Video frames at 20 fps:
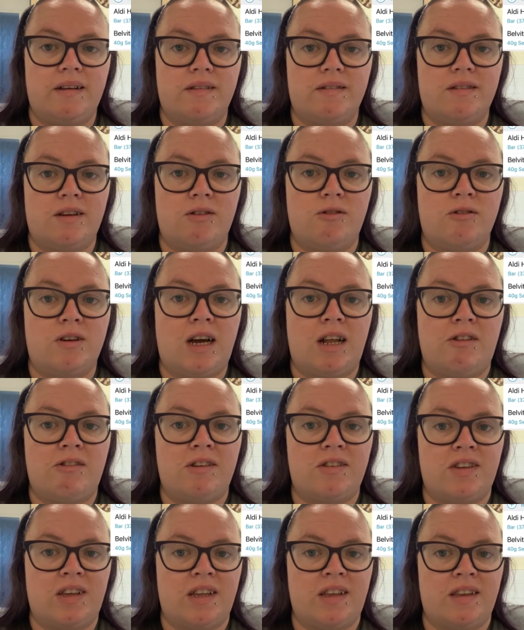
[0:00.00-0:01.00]
total
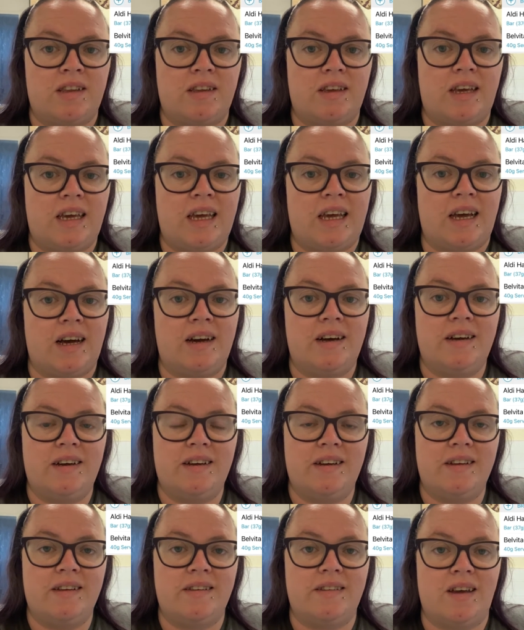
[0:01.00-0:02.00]
calories in here.
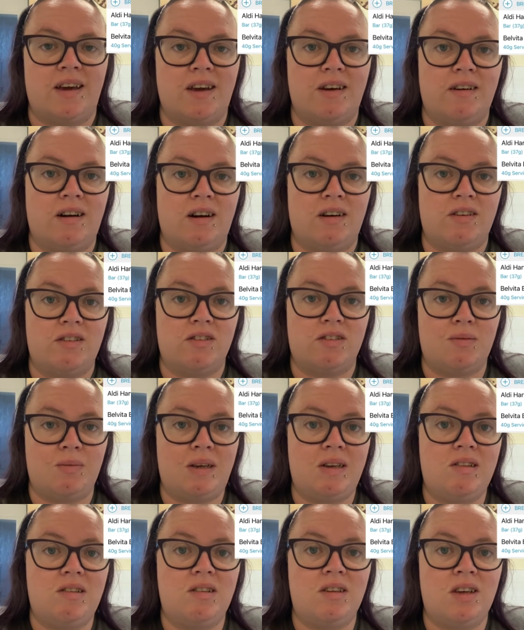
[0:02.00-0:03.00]
So I shall
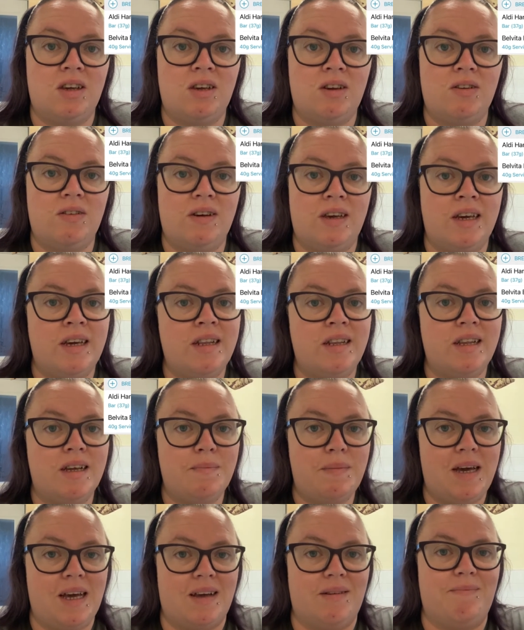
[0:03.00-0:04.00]
speak to you in a
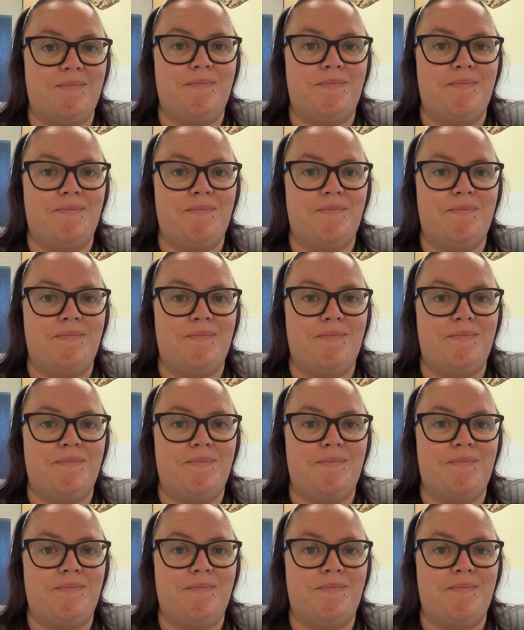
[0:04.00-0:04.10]
bit.